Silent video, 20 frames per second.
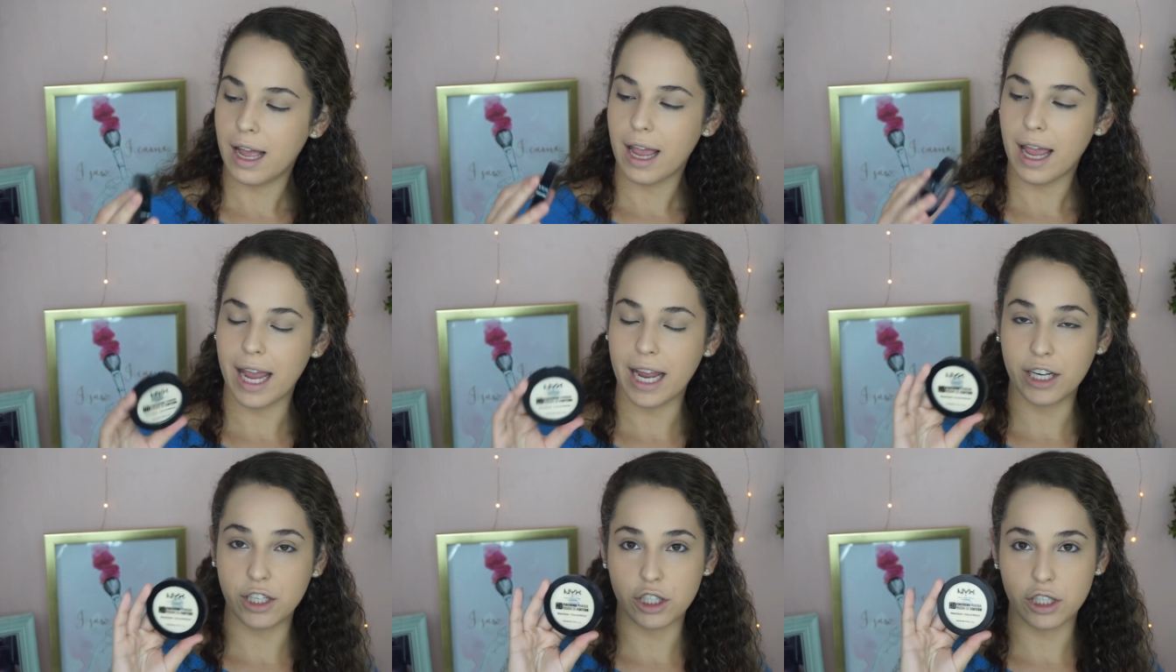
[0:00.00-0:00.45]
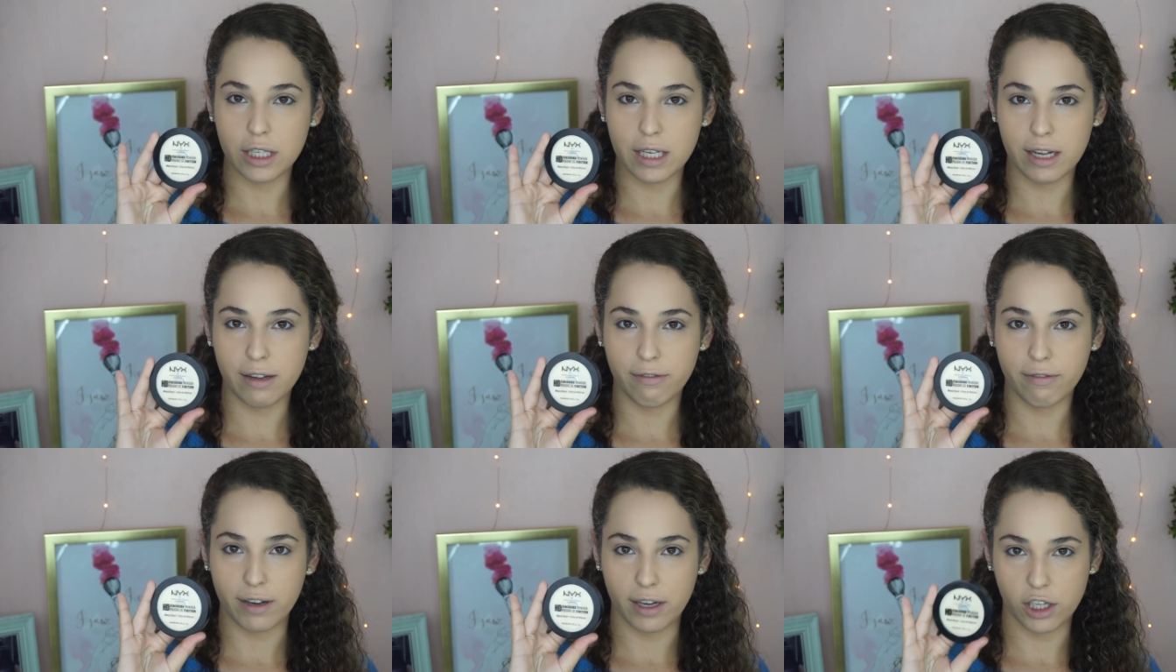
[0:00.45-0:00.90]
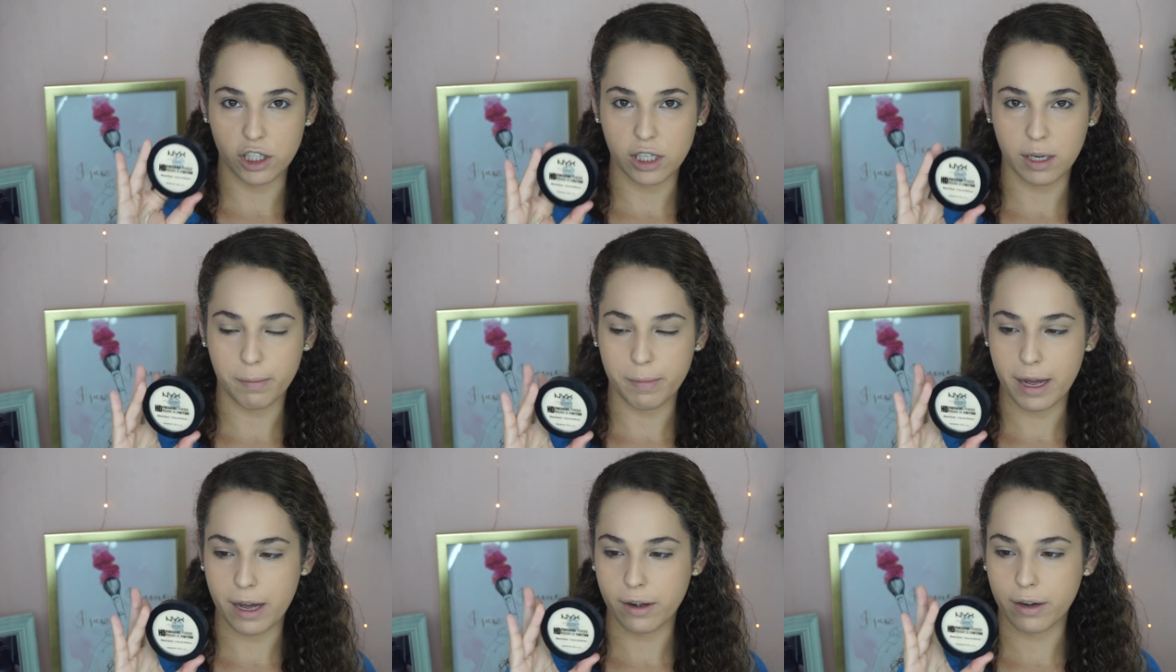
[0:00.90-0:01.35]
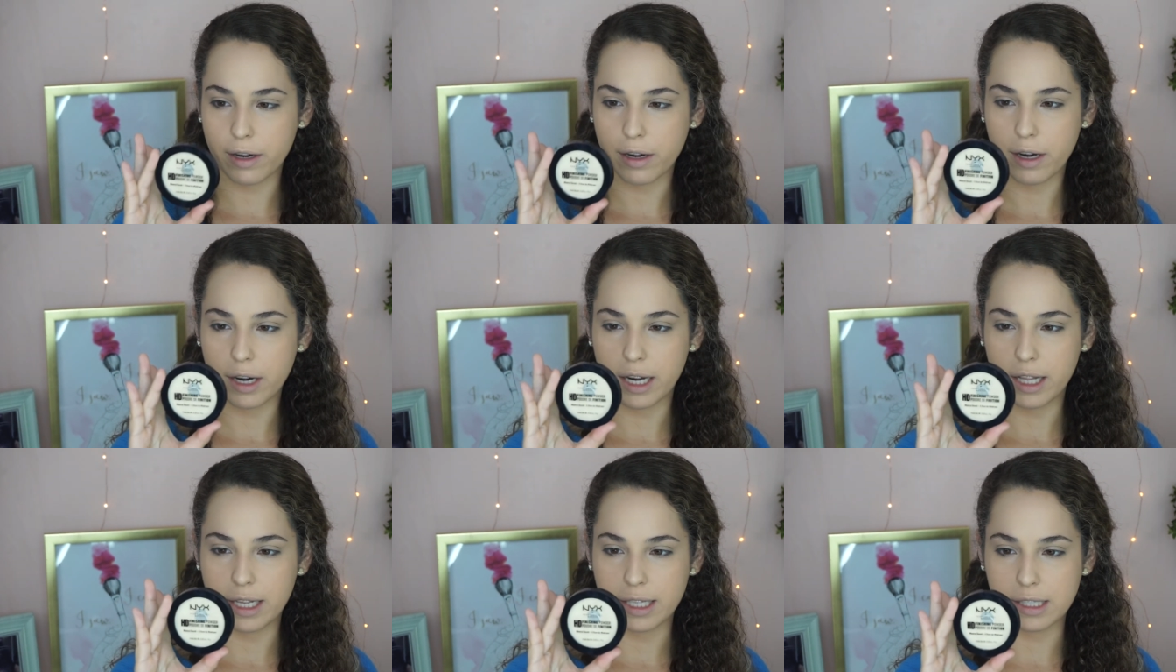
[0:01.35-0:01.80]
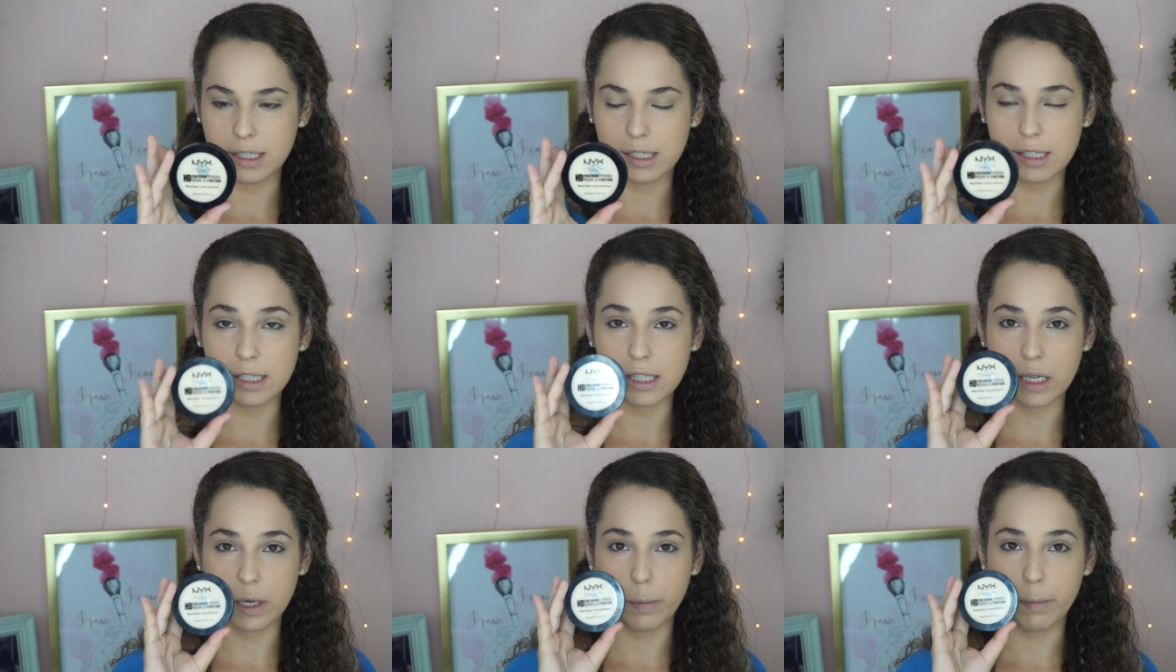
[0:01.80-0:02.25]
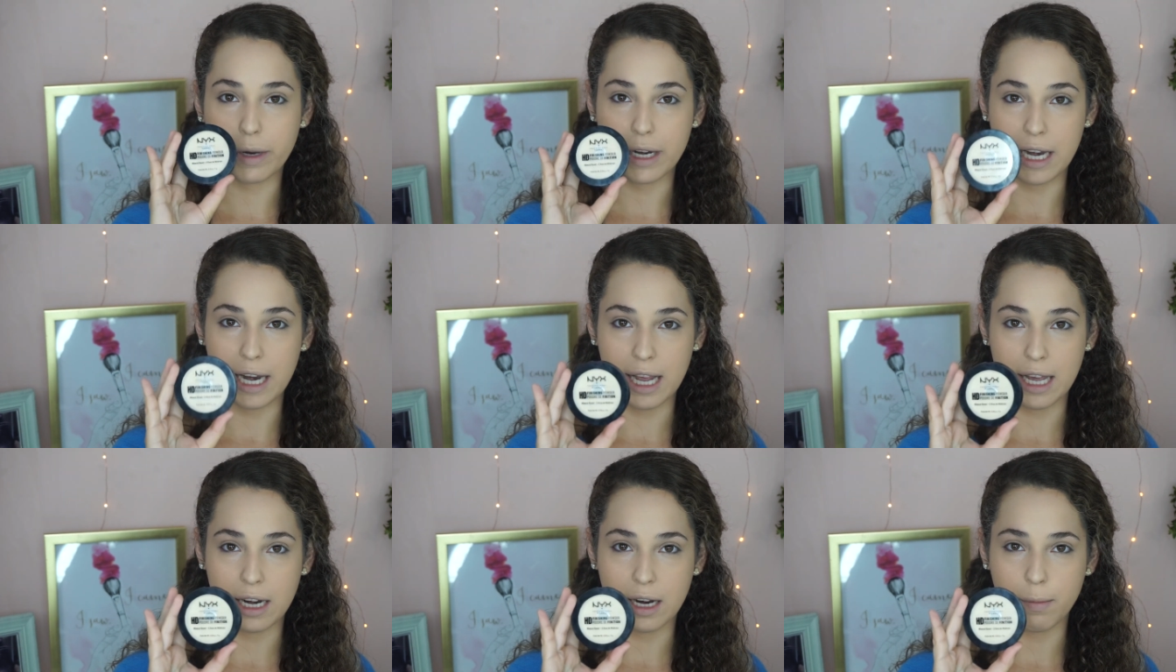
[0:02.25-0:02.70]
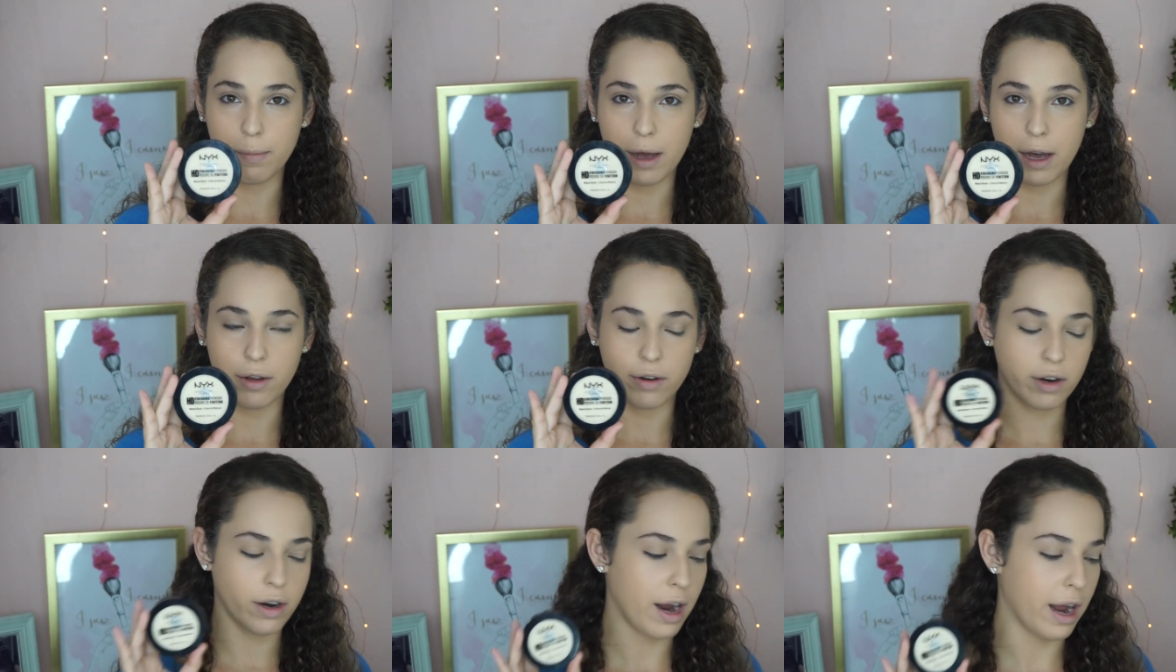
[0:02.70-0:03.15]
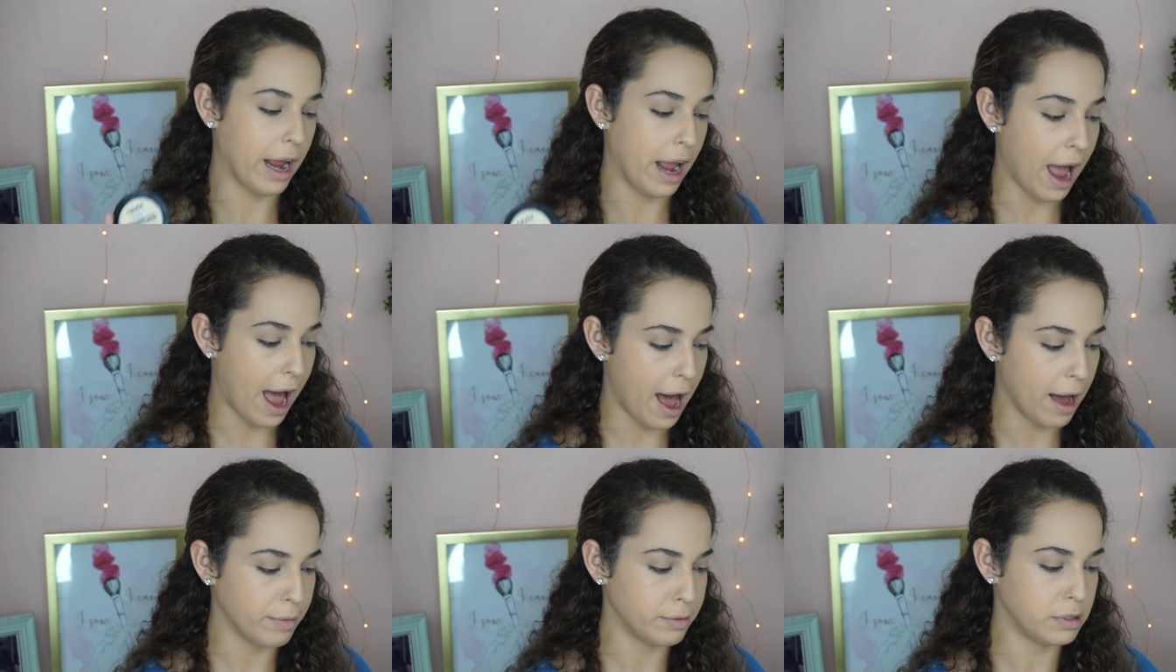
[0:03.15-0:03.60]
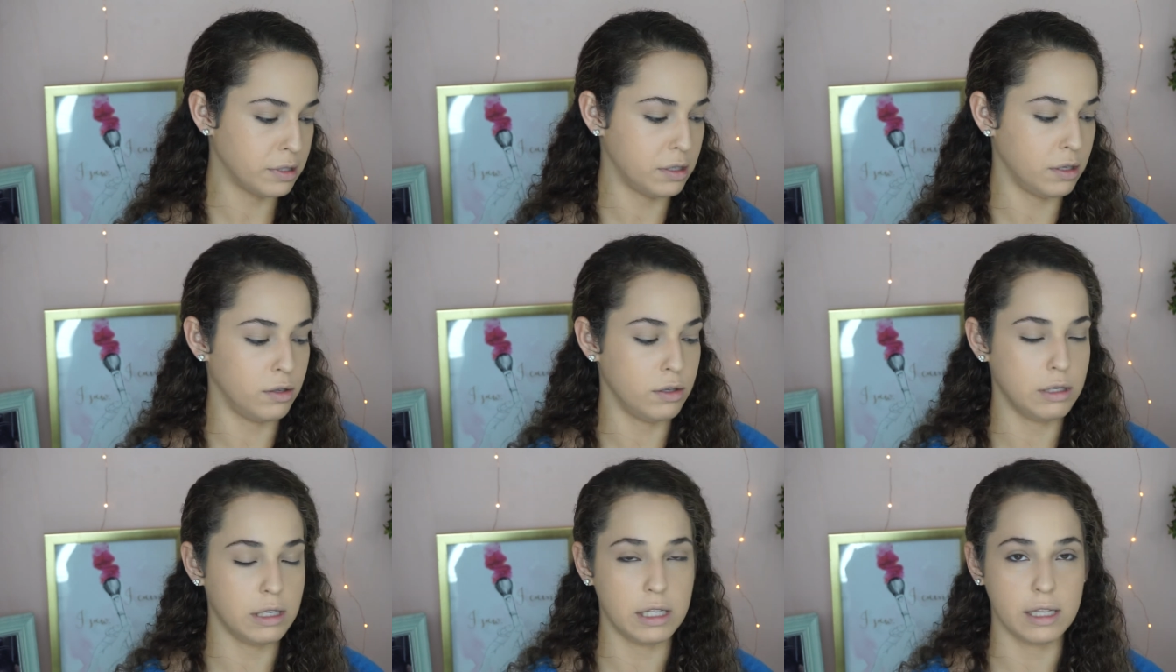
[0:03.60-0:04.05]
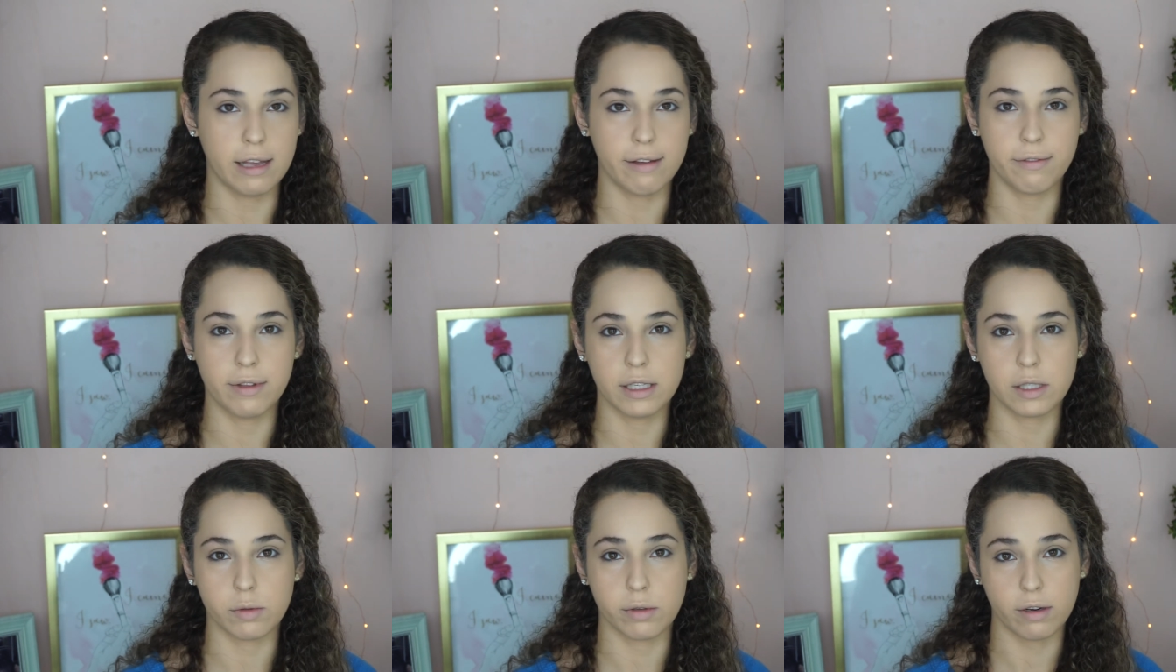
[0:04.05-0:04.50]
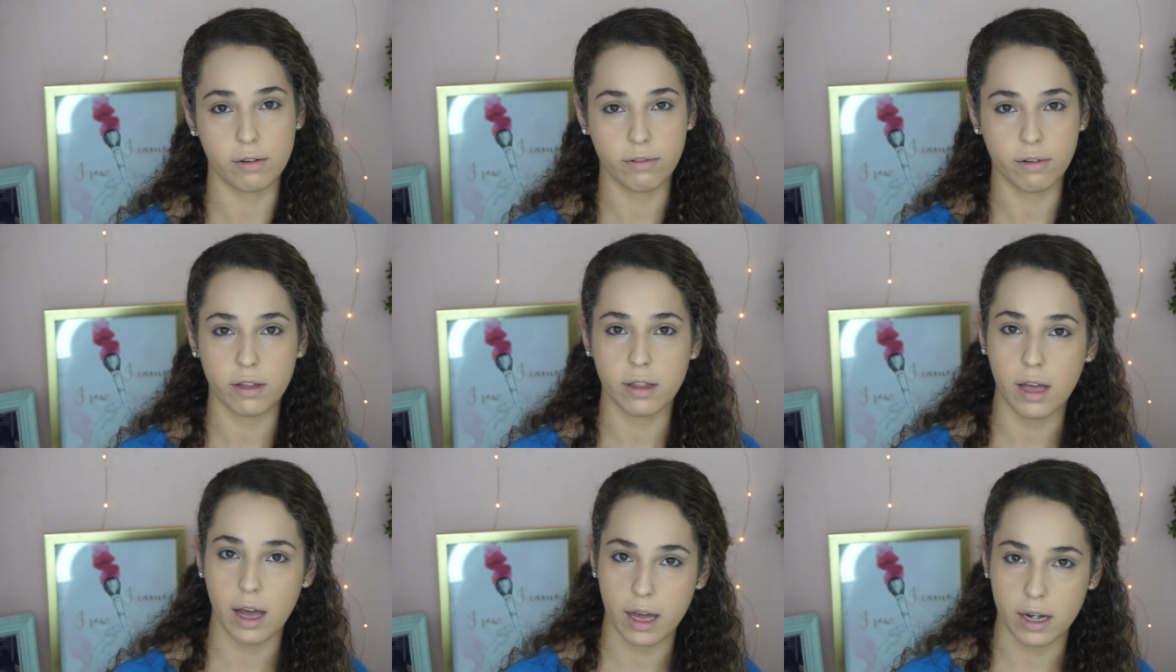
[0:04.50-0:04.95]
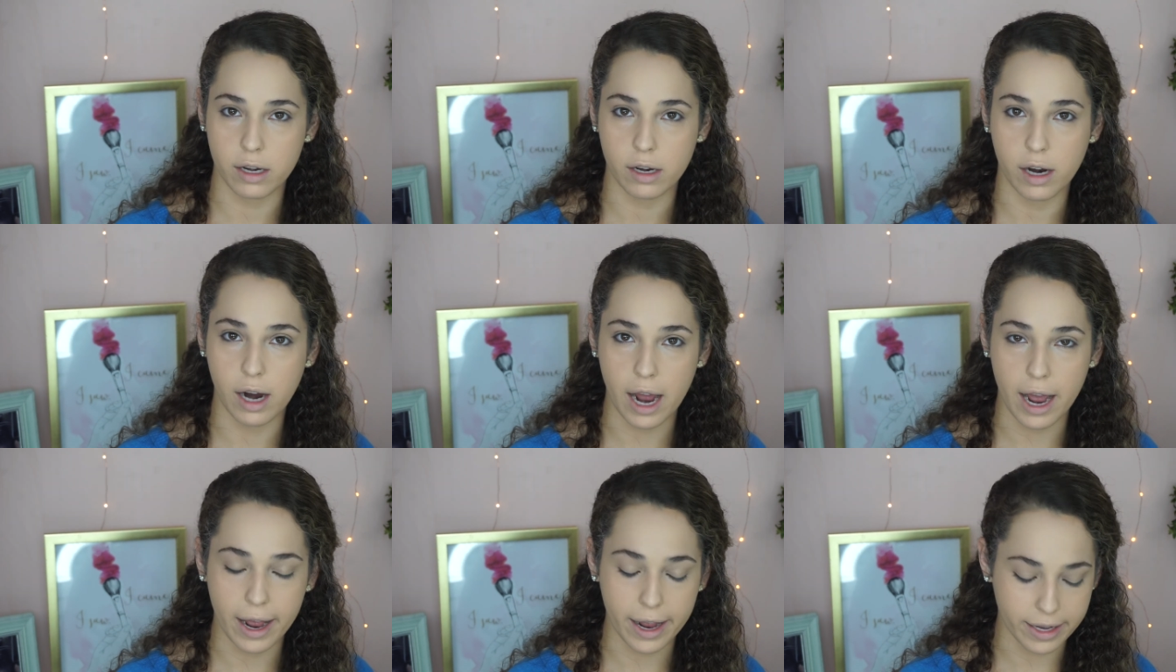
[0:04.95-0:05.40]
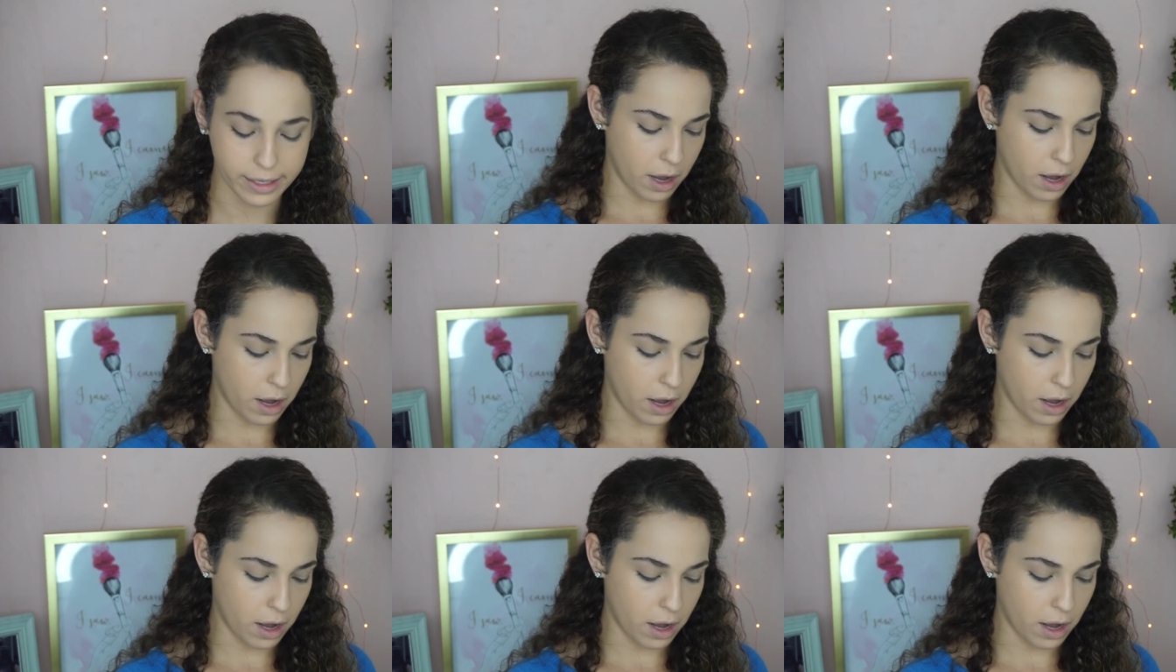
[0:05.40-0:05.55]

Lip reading: HD finishing powder, and this is their banana powder. I absolutely love this one for the under eyes.